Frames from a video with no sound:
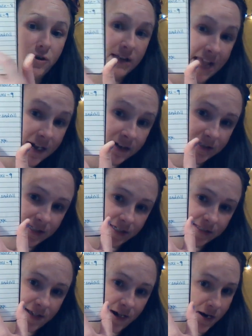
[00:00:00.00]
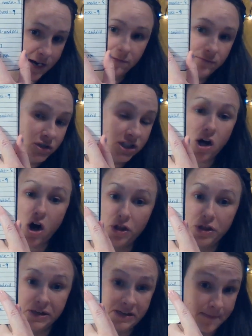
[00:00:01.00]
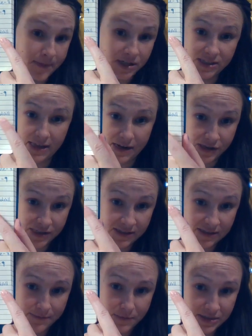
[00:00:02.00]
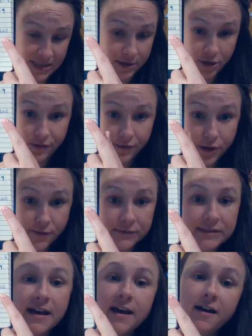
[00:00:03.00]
characters are just all the numbers, letters, and symbols that you use